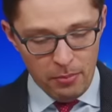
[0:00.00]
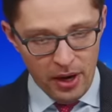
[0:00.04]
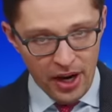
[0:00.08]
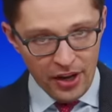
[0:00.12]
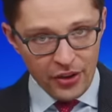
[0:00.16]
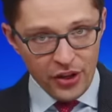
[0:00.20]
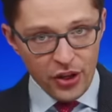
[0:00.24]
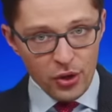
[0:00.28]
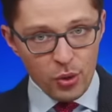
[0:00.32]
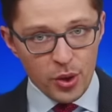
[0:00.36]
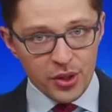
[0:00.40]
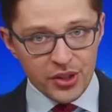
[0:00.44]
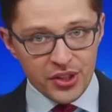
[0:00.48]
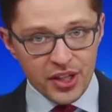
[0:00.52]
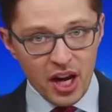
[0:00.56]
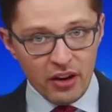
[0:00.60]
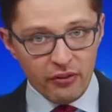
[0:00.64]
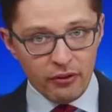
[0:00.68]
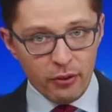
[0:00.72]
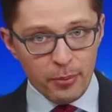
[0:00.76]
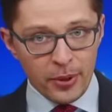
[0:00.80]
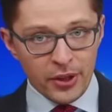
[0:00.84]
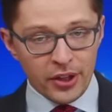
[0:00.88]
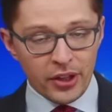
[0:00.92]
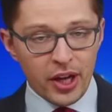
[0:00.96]
by the U.S.
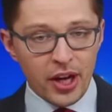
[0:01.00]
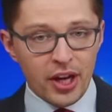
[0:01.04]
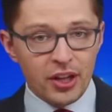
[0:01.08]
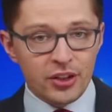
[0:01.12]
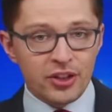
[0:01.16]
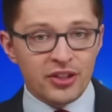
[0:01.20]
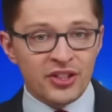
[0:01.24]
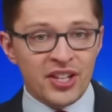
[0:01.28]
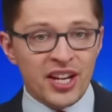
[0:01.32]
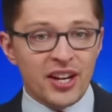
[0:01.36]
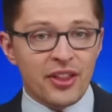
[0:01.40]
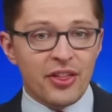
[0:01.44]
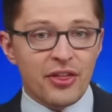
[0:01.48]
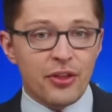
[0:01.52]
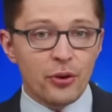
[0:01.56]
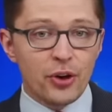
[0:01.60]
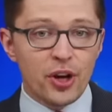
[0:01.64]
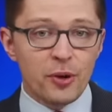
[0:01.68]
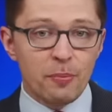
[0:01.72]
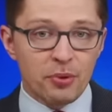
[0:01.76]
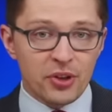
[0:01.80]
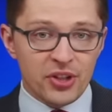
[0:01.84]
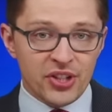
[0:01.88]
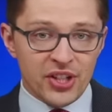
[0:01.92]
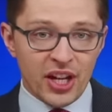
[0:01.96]
government to take
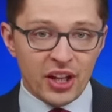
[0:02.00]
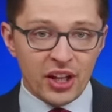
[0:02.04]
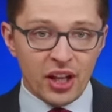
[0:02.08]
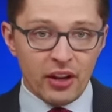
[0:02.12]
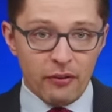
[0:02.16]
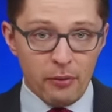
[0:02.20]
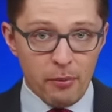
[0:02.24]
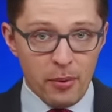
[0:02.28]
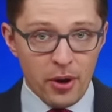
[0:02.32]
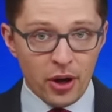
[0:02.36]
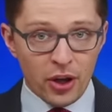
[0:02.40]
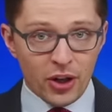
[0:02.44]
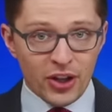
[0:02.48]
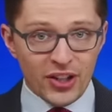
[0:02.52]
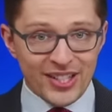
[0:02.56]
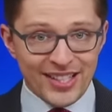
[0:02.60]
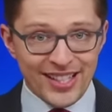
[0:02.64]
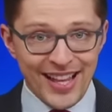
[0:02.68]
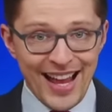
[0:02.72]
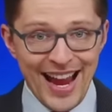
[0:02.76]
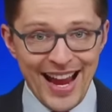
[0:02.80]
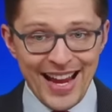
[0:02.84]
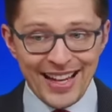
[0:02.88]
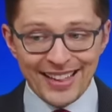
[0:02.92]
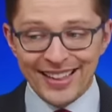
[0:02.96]
30% of America's
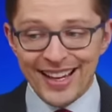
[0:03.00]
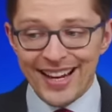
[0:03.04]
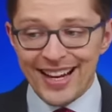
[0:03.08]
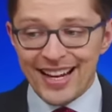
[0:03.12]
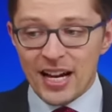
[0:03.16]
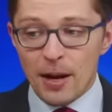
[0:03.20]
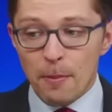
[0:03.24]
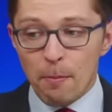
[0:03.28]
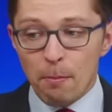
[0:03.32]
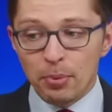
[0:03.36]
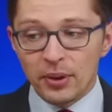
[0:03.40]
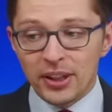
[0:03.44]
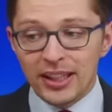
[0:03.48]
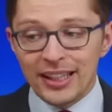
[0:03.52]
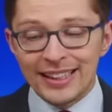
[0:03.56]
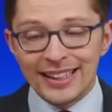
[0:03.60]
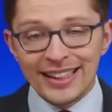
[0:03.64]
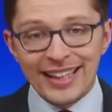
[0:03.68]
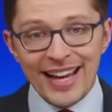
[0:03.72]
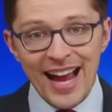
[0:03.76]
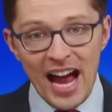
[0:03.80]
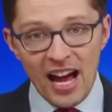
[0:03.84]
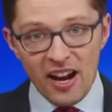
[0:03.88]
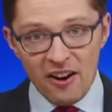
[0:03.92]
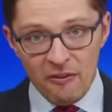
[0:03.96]
land
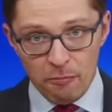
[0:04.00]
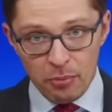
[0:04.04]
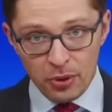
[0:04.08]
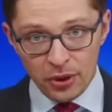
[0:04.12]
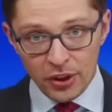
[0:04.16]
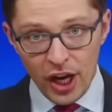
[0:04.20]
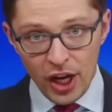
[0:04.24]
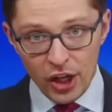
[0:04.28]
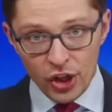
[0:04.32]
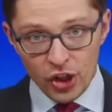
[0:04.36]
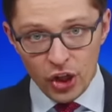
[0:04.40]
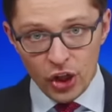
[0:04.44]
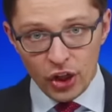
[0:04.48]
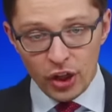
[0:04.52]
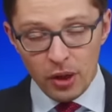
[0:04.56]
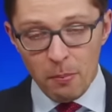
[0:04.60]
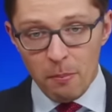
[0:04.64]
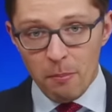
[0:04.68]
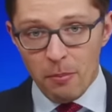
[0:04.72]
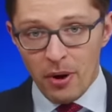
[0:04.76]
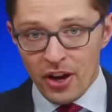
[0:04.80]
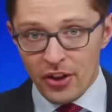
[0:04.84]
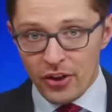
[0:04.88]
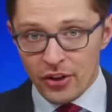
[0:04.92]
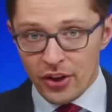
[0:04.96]
completely out of production
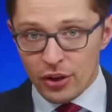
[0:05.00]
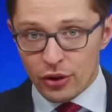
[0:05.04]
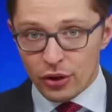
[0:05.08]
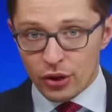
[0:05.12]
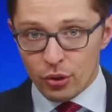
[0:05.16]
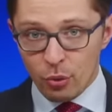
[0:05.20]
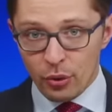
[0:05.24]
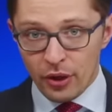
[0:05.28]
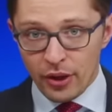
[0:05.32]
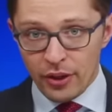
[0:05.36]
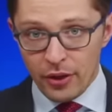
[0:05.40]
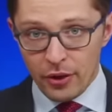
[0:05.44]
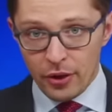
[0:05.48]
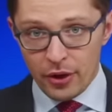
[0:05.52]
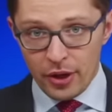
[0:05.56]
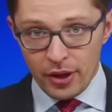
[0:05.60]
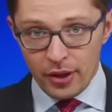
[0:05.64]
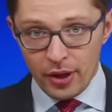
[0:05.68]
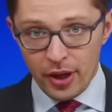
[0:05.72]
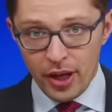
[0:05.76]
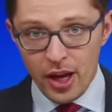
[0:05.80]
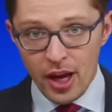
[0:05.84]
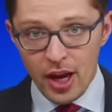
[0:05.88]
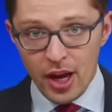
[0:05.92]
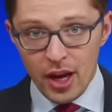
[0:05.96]
by the year 2030.
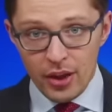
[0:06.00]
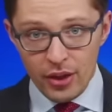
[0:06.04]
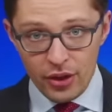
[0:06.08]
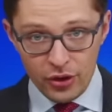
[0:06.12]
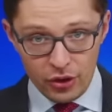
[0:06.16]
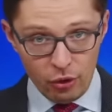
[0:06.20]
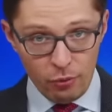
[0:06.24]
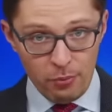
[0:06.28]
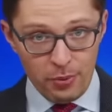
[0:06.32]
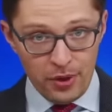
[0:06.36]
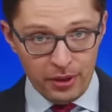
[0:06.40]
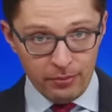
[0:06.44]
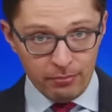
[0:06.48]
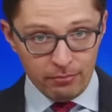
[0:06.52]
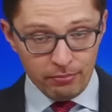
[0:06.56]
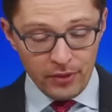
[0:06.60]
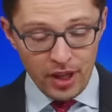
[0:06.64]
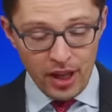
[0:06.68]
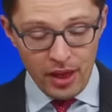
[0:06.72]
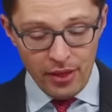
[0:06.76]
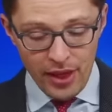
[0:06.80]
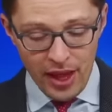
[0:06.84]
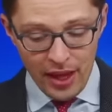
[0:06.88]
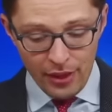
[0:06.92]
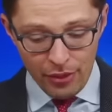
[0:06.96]
This would mean
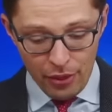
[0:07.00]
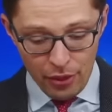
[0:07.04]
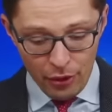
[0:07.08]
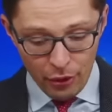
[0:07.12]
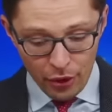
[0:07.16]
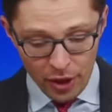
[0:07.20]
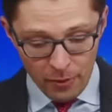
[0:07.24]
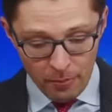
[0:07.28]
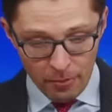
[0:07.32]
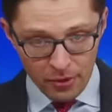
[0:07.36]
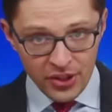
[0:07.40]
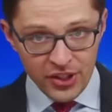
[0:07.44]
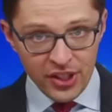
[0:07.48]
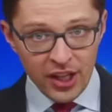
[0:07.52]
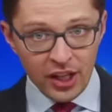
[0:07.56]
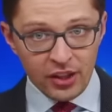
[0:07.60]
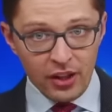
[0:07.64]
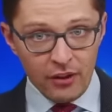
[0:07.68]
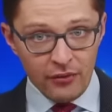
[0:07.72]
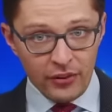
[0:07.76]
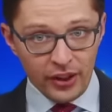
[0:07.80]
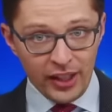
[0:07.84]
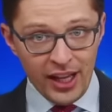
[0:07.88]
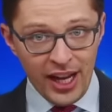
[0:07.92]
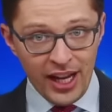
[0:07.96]
that 30%
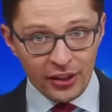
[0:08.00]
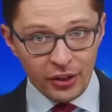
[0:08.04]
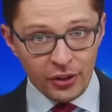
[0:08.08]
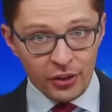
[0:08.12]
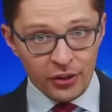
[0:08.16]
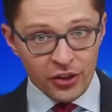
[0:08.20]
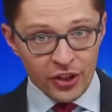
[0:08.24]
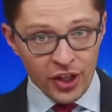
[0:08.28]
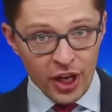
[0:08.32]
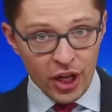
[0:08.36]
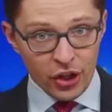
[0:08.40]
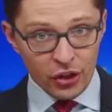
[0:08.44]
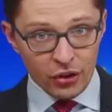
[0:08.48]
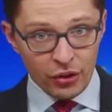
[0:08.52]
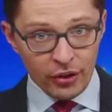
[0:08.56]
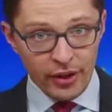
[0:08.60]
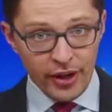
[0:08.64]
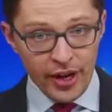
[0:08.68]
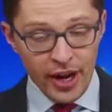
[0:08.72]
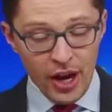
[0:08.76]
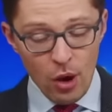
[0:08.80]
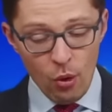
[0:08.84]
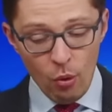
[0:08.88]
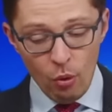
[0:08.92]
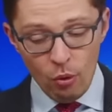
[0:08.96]
of the land in this
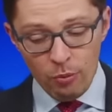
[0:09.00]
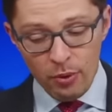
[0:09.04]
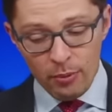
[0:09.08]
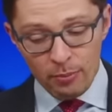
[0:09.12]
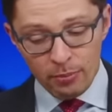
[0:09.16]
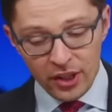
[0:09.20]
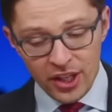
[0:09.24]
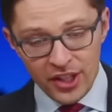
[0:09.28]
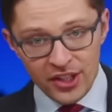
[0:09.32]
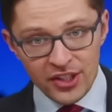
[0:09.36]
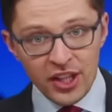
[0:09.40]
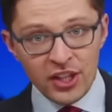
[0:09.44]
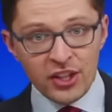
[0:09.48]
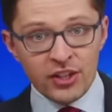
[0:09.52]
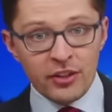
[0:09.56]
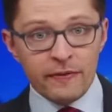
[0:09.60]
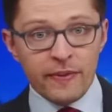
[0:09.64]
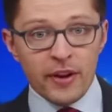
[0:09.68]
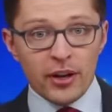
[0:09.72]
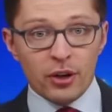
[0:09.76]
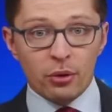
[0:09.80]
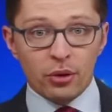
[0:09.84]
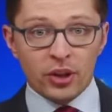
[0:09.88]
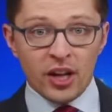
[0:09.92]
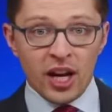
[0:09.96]
country will be placed into
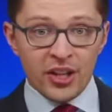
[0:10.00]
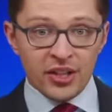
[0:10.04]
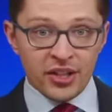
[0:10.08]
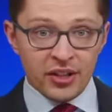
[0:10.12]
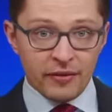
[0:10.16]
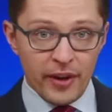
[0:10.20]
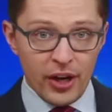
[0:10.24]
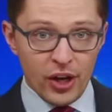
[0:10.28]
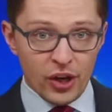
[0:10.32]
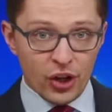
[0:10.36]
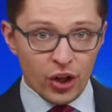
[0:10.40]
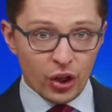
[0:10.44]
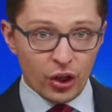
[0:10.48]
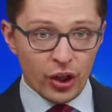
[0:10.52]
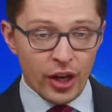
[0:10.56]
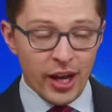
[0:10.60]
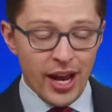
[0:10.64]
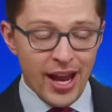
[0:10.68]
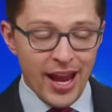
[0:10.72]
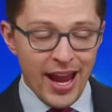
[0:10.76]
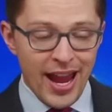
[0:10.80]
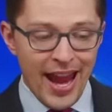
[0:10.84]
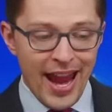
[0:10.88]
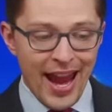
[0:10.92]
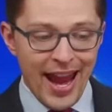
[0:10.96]
federal conservation,
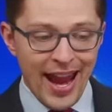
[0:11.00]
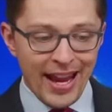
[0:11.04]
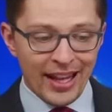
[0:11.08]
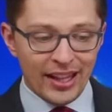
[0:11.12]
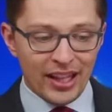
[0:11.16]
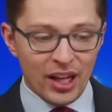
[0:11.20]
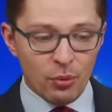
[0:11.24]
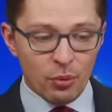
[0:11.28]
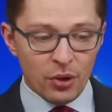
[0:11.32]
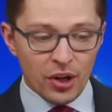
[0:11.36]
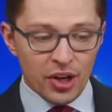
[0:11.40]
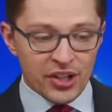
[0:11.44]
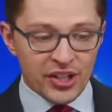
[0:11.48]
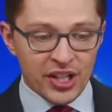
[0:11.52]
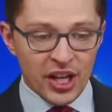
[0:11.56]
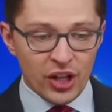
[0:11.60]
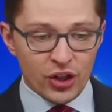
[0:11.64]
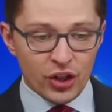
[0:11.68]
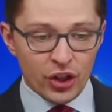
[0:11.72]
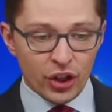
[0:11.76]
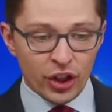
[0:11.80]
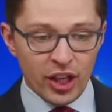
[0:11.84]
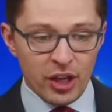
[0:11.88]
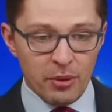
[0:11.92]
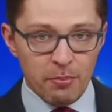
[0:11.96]
and it would
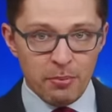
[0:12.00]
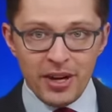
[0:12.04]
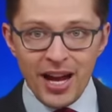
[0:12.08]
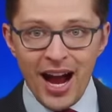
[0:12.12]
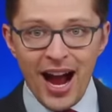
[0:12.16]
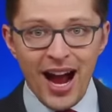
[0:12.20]
essentially be